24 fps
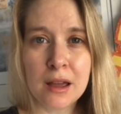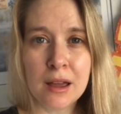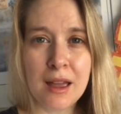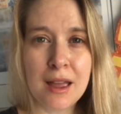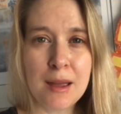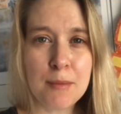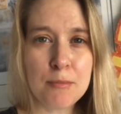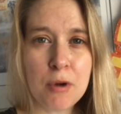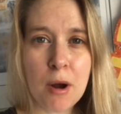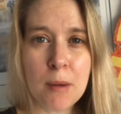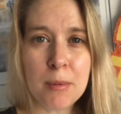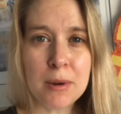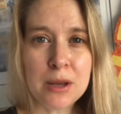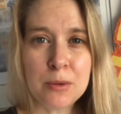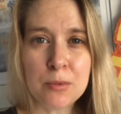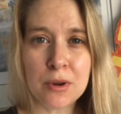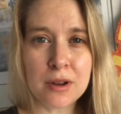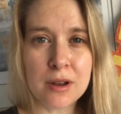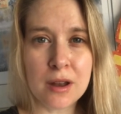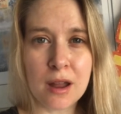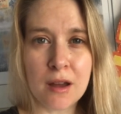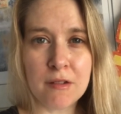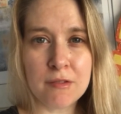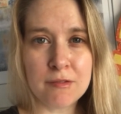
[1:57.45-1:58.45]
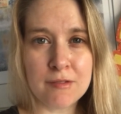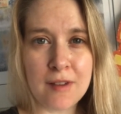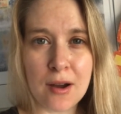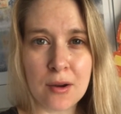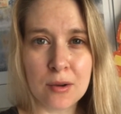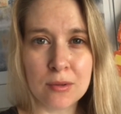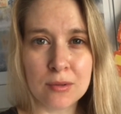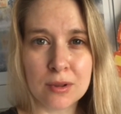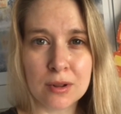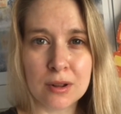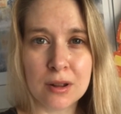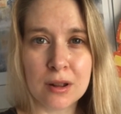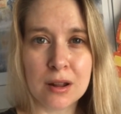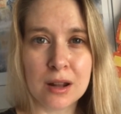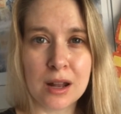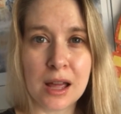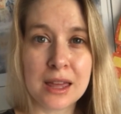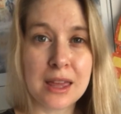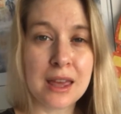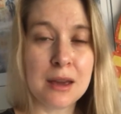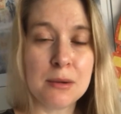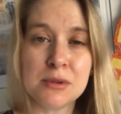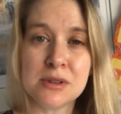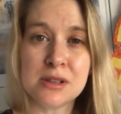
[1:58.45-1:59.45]
It probably wouldn't have felt
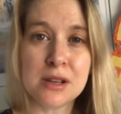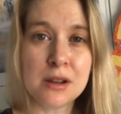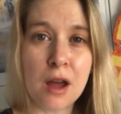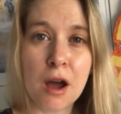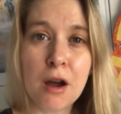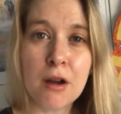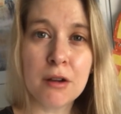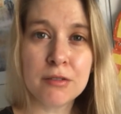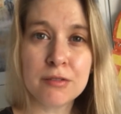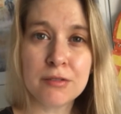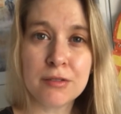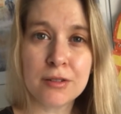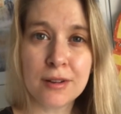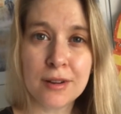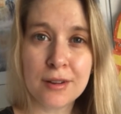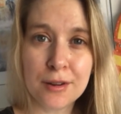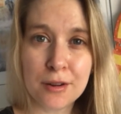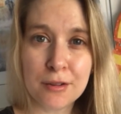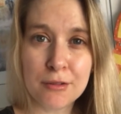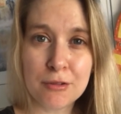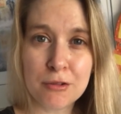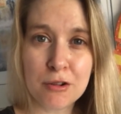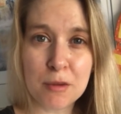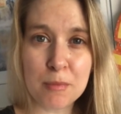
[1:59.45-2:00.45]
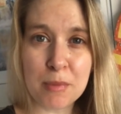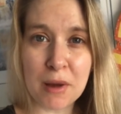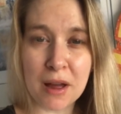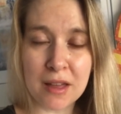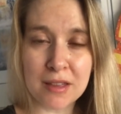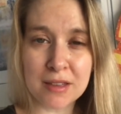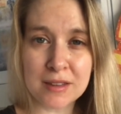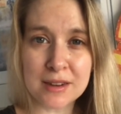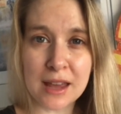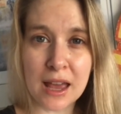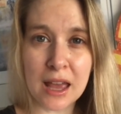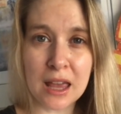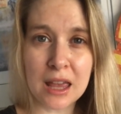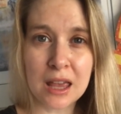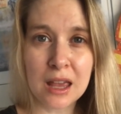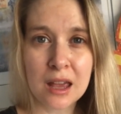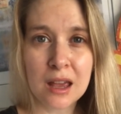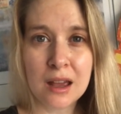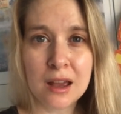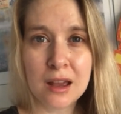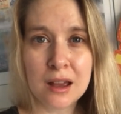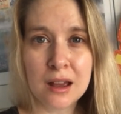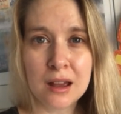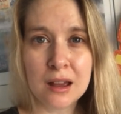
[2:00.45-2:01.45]
like it was enough for a birthday.
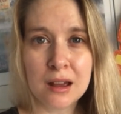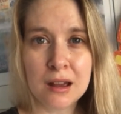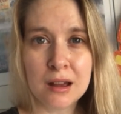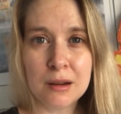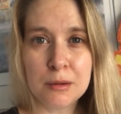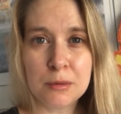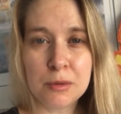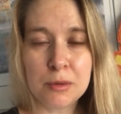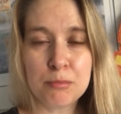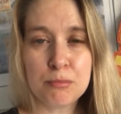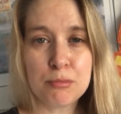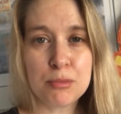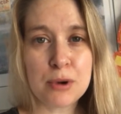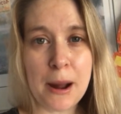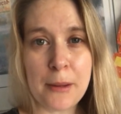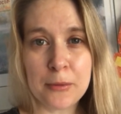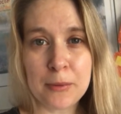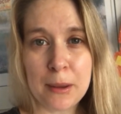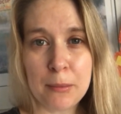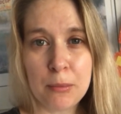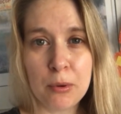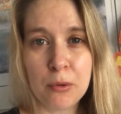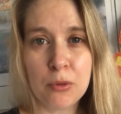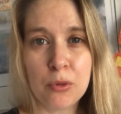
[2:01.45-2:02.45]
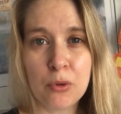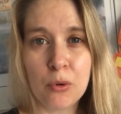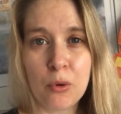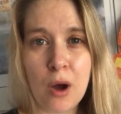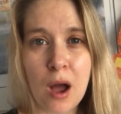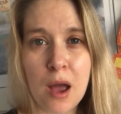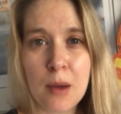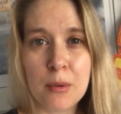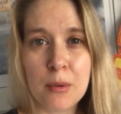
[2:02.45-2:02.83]
Perhaps people thought